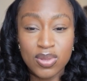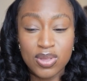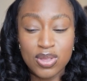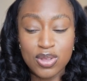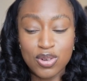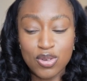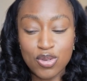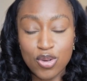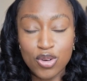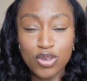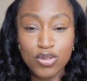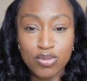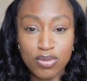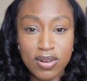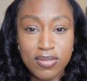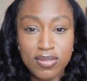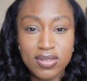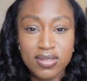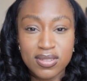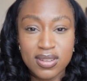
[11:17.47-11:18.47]
the
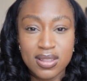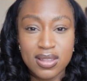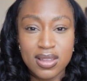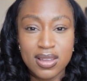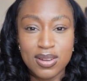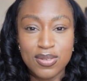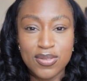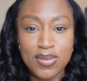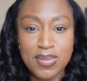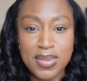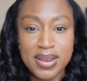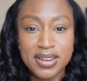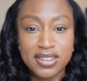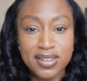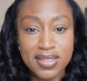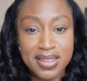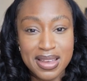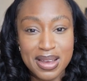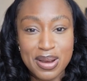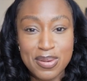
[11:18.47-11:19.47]
cross-referencing the
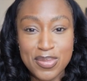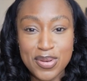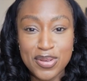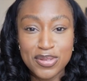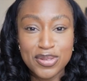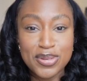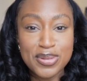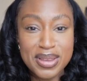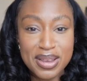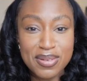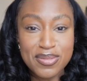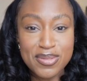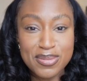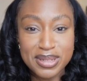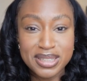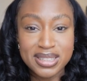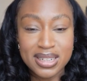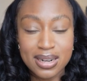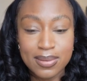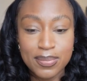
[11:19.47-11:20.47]
information the outputs you get from
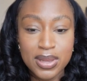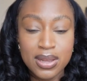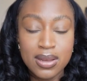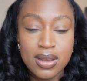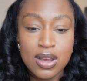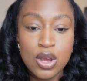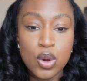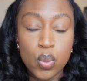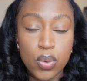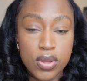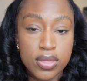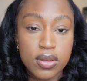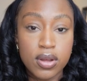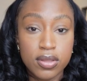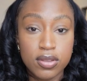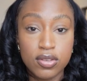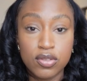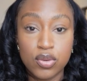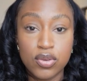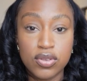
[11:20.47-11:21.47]
chat with
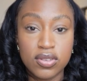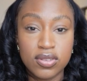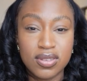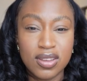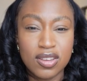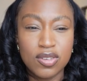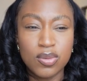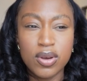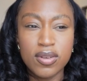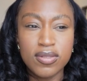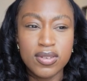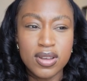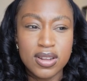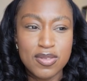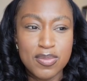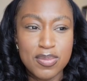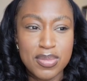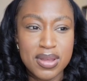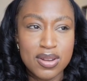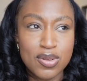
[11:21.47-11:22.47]
other sources that's why i've kind
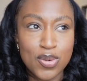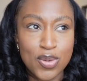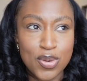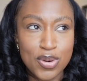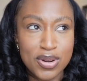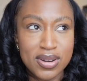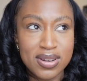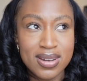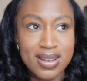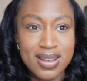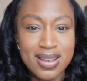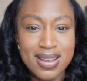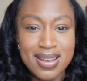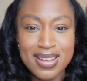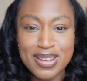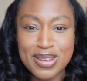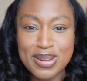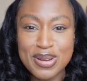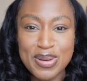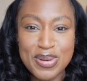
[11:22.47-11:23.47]
of been on
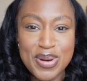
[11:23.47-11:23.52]
you know